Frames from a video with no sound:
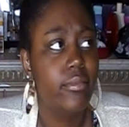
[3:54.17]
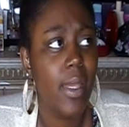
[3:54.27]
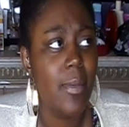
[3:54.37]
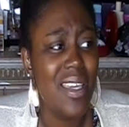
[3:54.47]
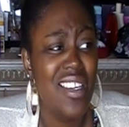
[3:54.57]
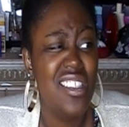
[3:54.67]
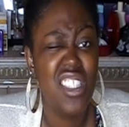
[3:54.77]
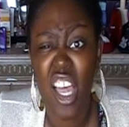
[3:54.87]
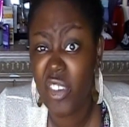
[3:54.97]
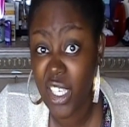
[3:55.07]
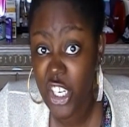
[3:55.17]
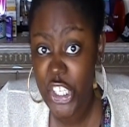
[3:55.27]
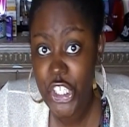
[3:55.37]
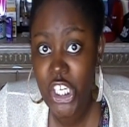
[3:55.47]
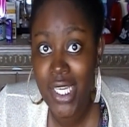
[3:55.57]
maybe
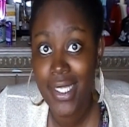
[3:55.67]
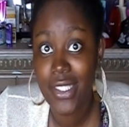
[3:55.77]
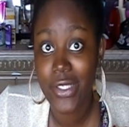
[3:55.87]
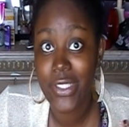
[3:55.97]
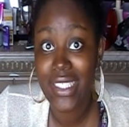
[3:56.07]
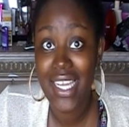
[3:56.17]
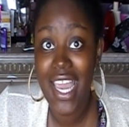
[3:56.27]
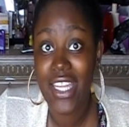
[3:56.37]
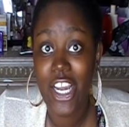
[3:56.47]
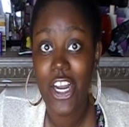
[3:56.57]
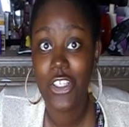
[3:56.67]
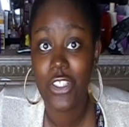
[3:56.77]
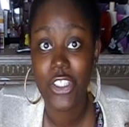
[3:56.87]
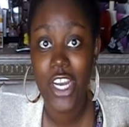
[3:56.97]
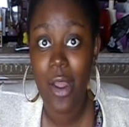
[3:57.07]
7-ish, so I was laying there,
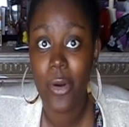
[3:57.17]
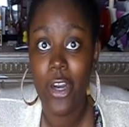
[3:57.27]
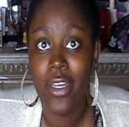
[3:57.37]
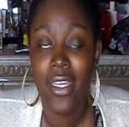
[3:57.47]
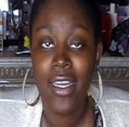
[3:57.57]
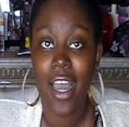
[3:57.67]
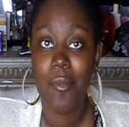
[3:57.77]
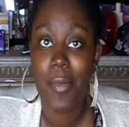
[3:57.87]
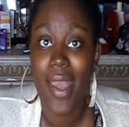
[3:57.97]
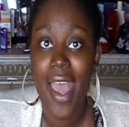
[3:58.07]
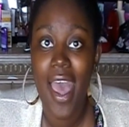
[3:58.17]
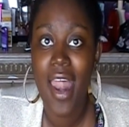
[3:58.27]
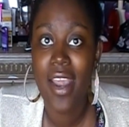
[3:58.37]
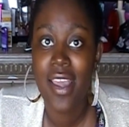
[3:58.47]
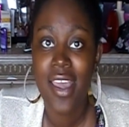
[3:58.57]
took a shower, got to
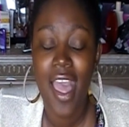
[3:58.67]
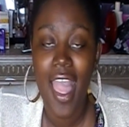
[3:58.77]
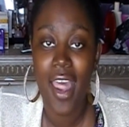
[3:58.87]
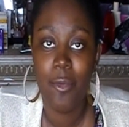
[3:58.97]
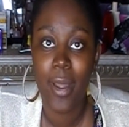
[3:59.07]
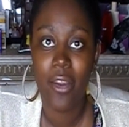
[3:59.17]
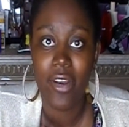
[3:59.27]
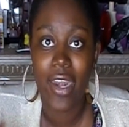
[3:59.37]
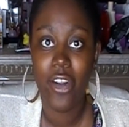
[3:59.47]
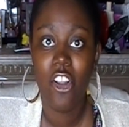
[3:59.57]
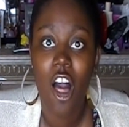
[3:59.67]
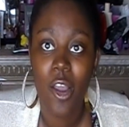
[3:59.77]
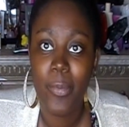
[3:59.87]
bed, and about 9 o'clock